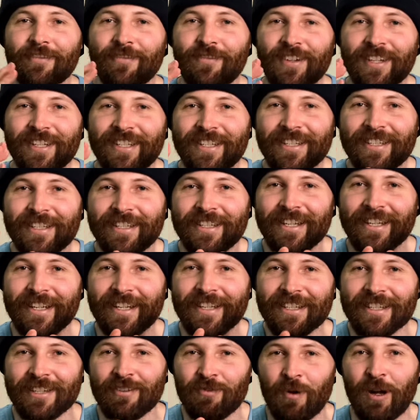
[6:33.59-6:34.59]
This
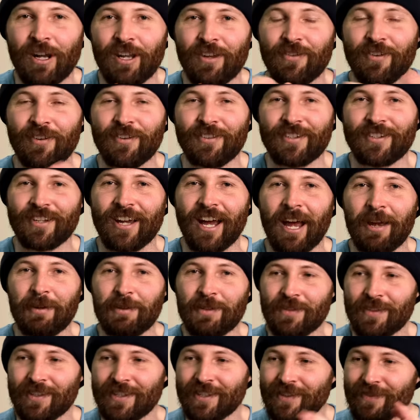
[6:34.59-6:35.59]
isn't one of those
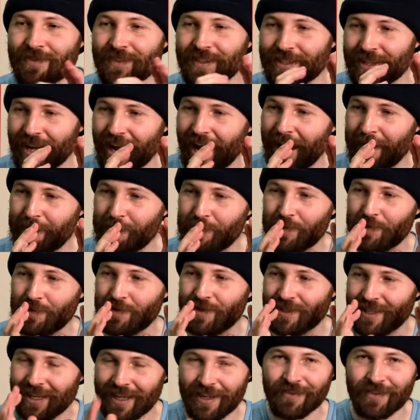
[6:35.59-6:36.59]
times. This is the time to
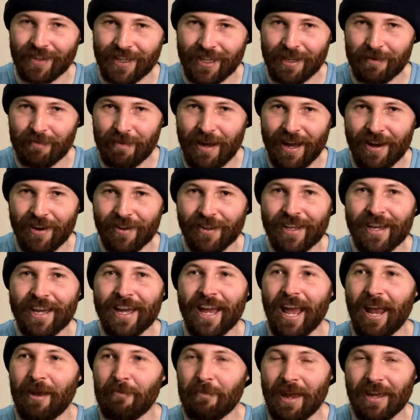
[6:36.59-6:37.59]
send the email
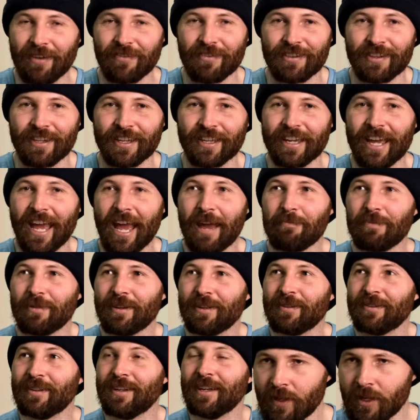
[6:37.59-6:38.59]
and make the thing
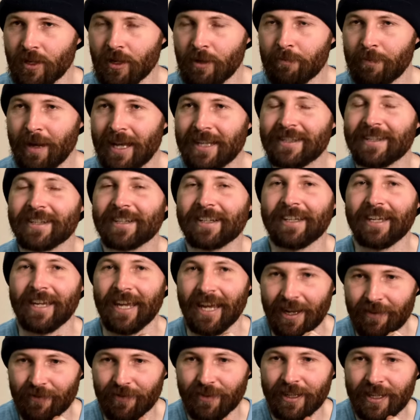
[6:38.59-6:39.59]
happen. Basically,
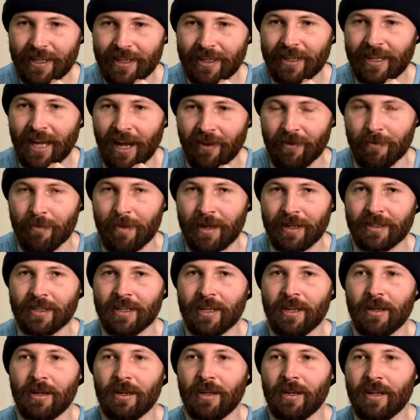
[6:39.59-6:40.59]
every government
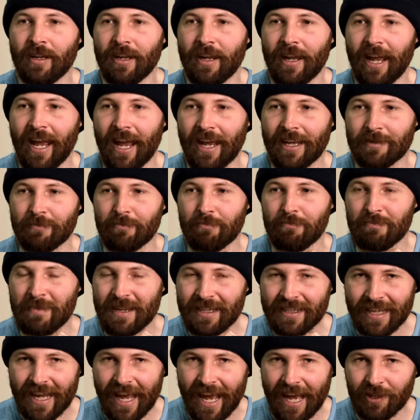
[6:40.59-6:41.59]
has
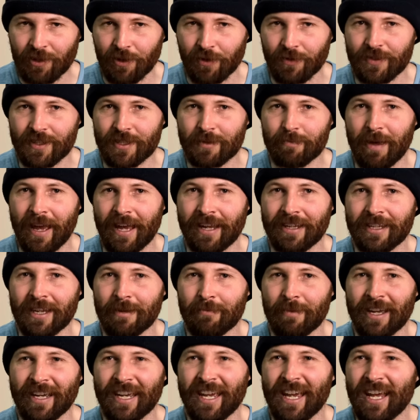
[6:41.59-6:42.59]
mishandled this
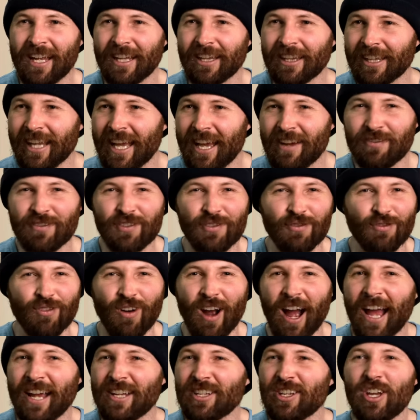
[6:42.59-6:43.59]
pandemic, left,
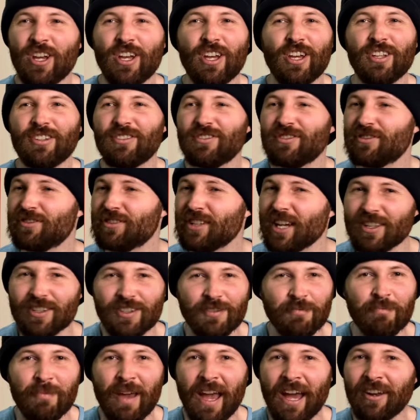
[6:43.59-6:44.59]
right,
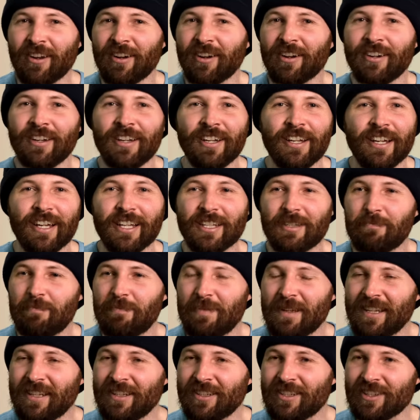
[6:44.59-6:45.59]
doesn't matter. It's
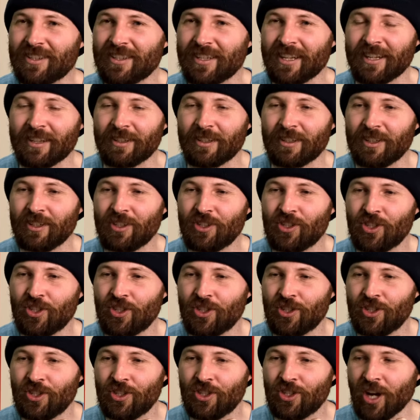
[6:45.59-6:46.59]
been just a
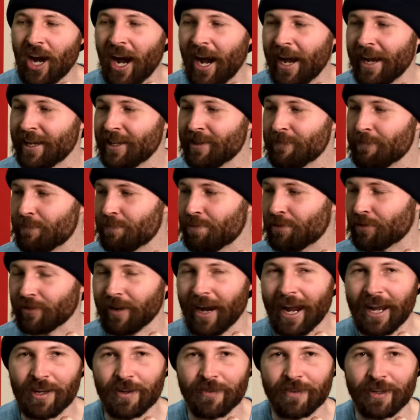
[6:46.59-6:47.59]
giant
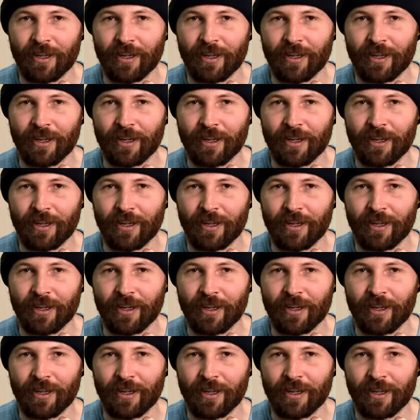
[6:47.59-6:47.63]
parade of